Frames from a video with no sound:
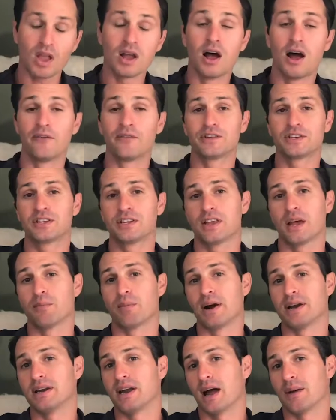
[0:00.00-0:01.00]
Obviously, that
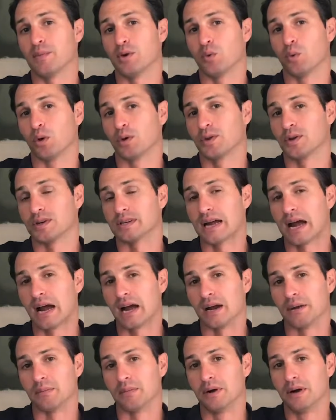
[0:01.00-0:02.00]
might not be worth your
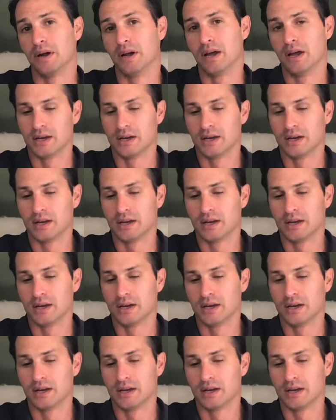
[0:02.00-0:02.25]
time